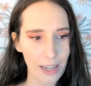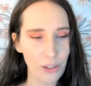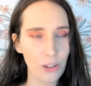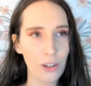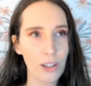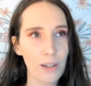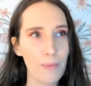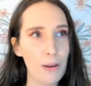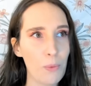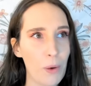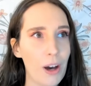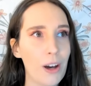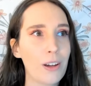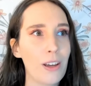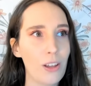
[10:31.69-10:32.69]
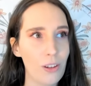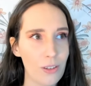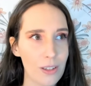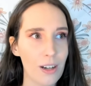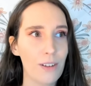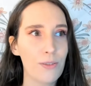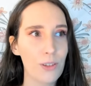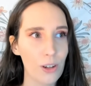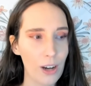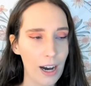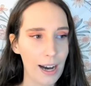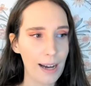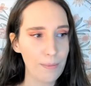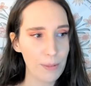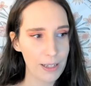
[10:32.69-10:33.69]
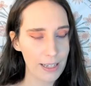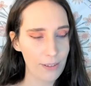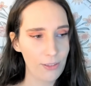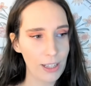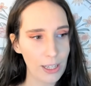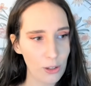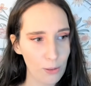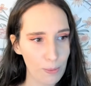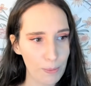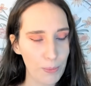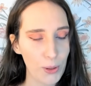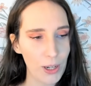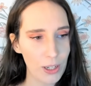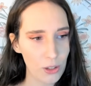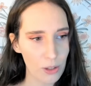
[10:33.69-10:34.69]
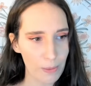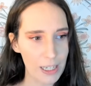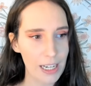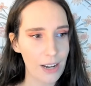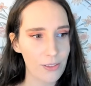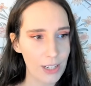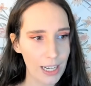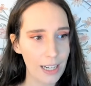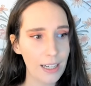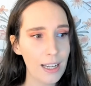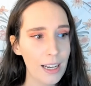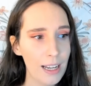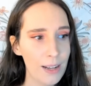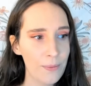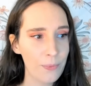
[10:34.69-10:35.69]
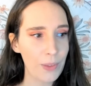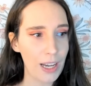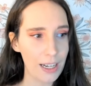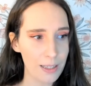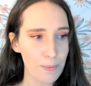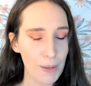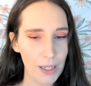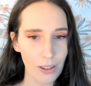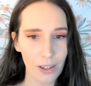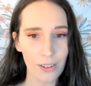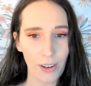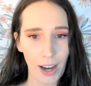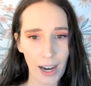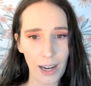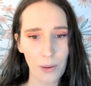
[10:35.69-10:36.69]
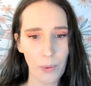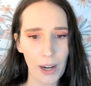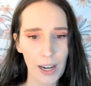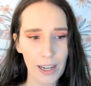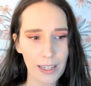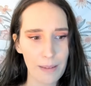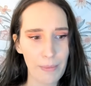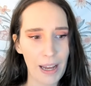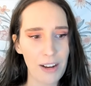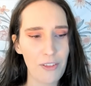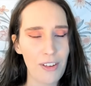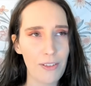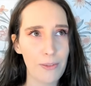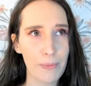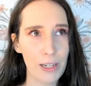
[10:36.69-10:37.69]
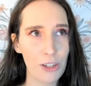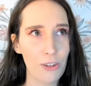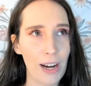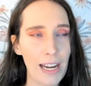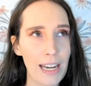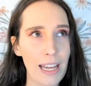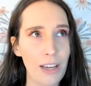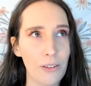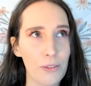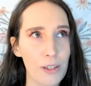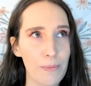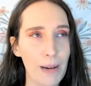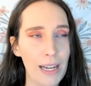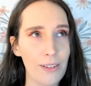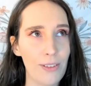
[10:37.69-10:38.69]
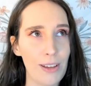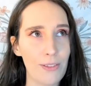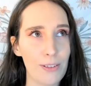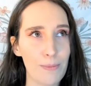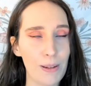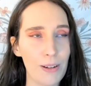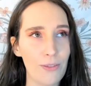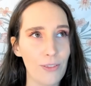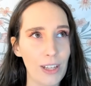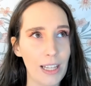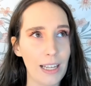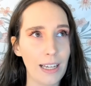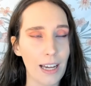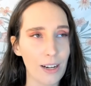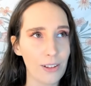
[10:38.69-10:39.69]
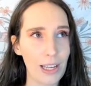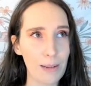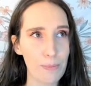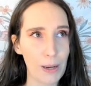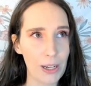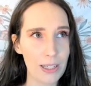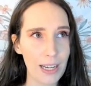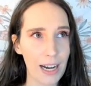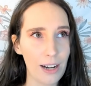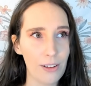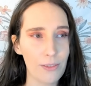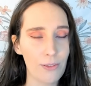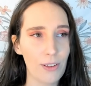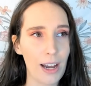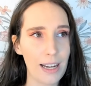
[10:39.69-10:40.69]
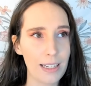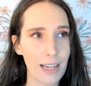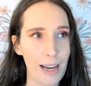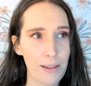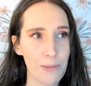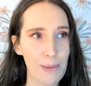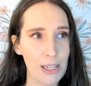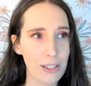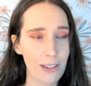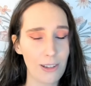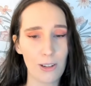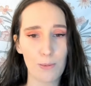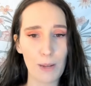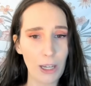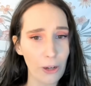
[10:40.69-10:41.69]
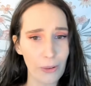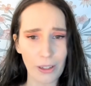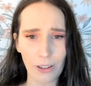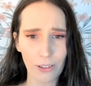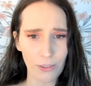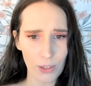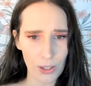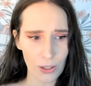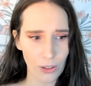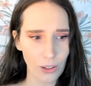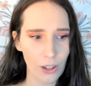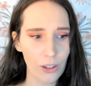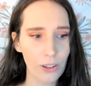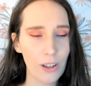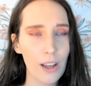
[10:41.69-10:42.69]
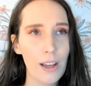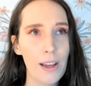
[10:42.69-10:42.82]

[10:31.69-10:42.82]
And you're not going to be working yourself so hard, because I feel like you've been putting so much effort in and it's been a lot of hard work. It might have even been draining, or you might have even been feeling kind of like burnt out at times because it's just been going on for so long.